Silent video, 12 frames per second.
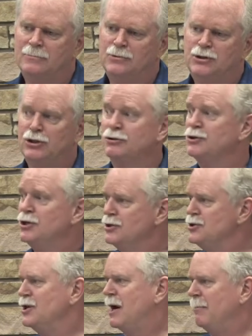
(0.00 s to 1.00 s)
church
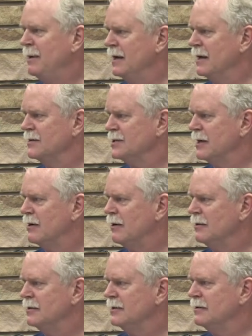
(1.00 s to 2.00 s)
shopping, as I
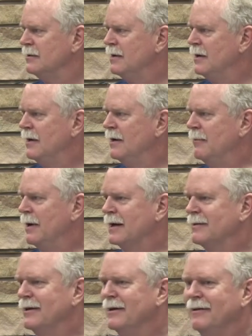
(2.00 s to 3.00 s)
called it
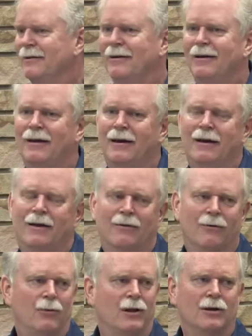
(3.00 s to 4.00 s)
back then,
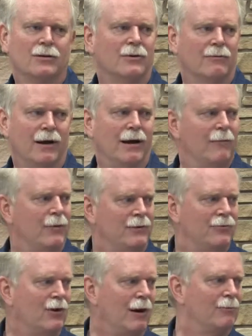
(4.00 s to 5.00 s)
and we looked around. We
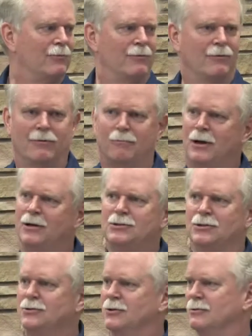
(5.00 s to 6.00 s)
shopped through a bunch
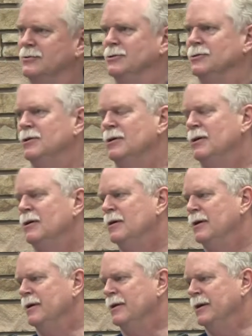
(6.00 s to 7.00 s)
of churches
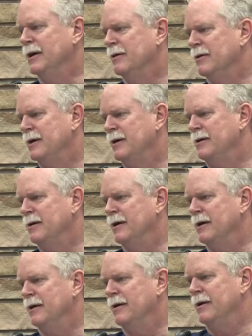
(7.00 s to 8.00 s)
in the area,
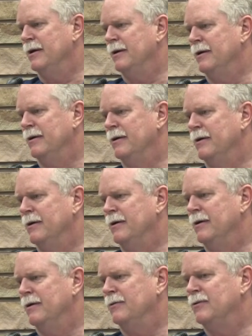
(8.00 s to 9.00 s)
and
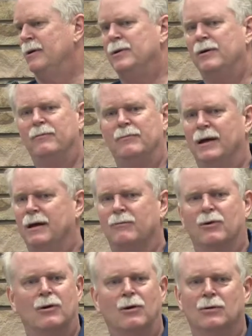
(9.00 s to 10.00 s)
some of them, man,
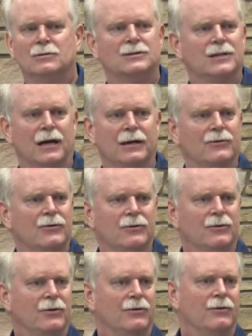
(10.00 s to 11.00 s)
were cold as ice.
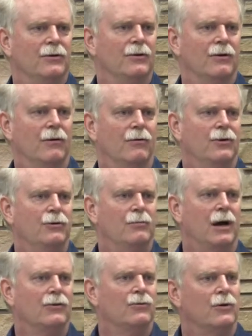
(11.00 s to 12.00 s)
You know, you
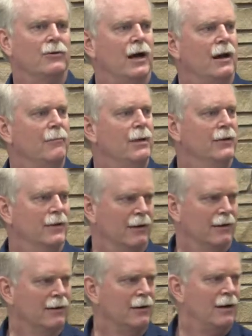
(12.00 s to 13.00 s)
might as well not have been
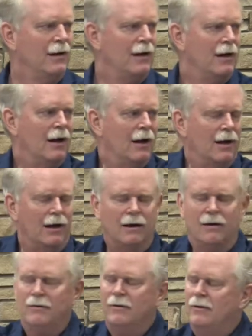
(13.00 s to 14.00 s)
there.
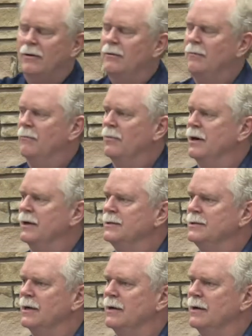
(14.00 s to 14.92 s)
But